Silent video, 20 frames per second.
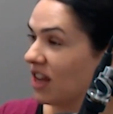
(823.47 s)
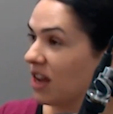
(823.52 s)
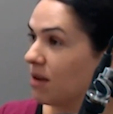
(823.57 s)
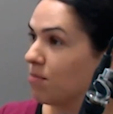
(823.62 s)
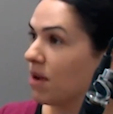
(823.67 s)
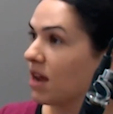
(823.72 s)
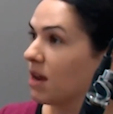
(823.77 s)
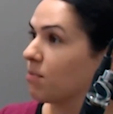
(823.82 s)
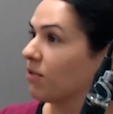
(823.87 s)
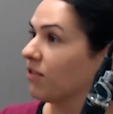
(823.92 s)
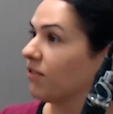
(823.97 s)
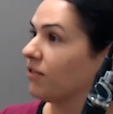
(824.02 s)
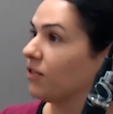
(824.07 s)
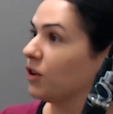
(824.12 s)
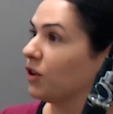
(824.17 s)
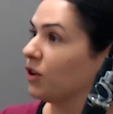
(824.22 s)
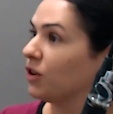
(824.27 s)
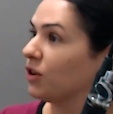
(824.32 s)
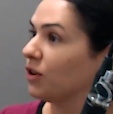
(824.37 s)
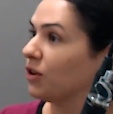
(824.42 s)
They may
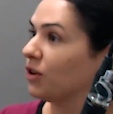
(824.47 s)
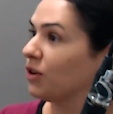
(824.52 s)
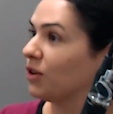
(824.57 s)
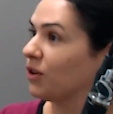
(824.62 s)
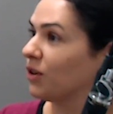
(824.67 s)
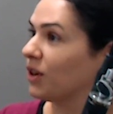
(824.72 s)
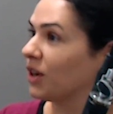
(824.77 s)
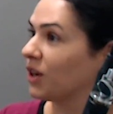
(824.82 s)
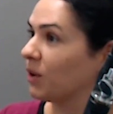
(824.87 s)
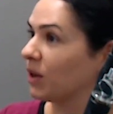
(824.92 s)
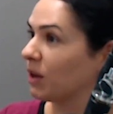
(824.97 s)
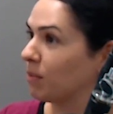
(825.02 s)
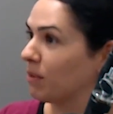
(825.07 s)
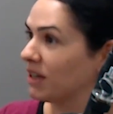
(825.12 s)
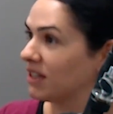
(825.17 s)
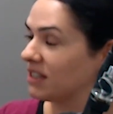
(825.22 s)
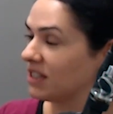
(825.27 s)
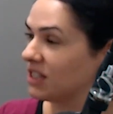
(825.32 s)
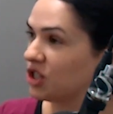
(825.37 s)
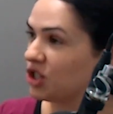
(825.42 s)
prefer a quick
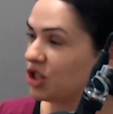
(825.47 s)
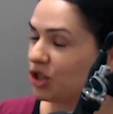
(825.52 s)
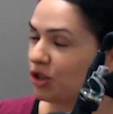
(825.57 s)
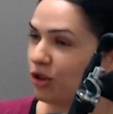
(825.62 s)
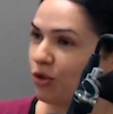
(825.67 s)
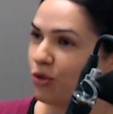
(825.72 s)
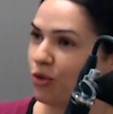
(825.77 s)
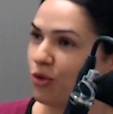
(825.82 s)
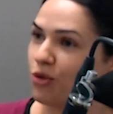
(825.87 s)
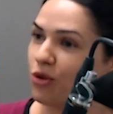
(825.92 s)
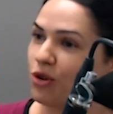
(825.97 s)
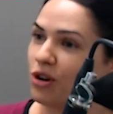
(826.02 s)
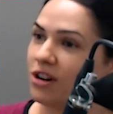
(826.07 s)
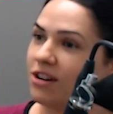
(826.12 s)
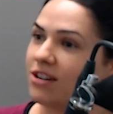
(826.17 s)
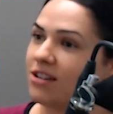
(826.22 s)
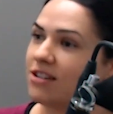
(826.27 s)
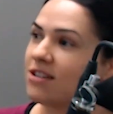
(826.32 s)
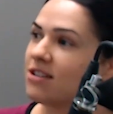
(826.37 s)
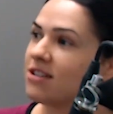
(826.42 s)
message
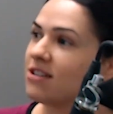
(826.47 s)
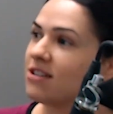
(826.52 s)
or